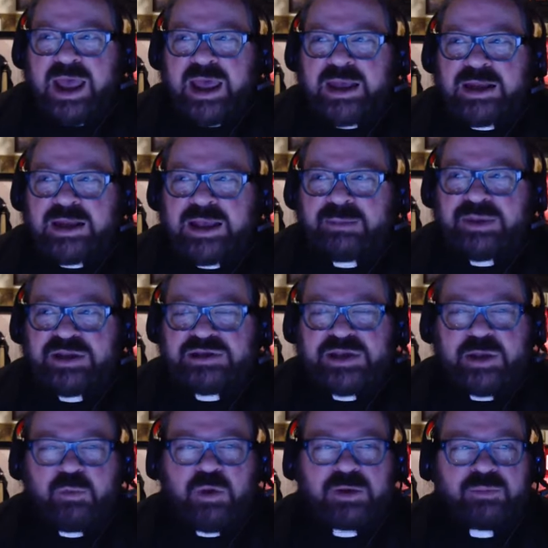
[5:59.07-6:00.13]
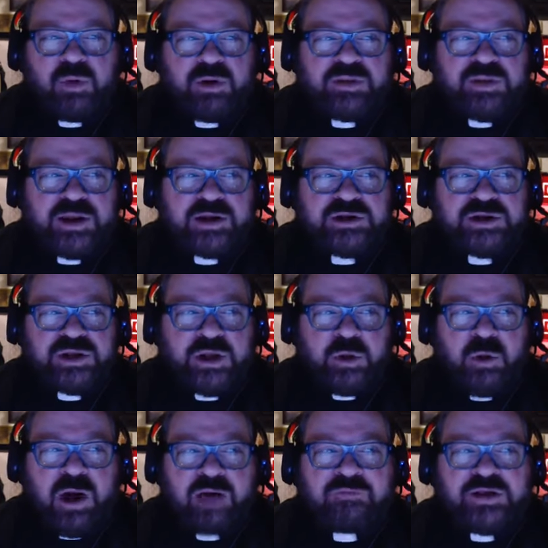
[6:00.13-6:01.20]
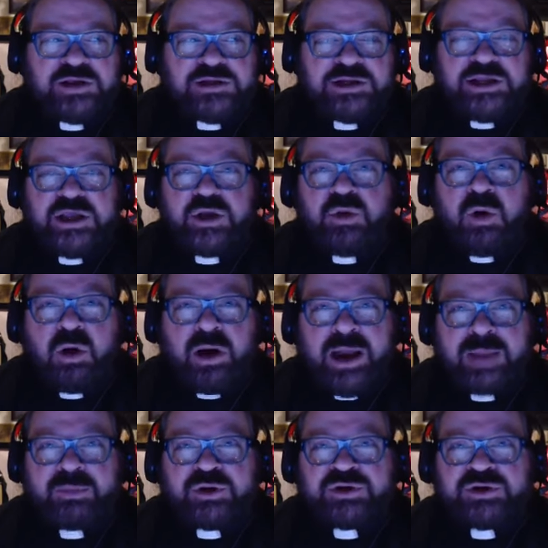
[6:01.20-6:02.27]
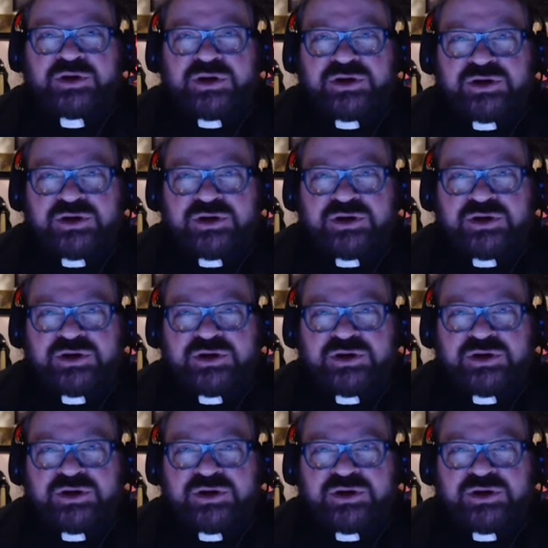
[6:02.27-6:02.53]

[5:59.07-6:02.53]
And let me say one more thing to you. Obviously, you are able to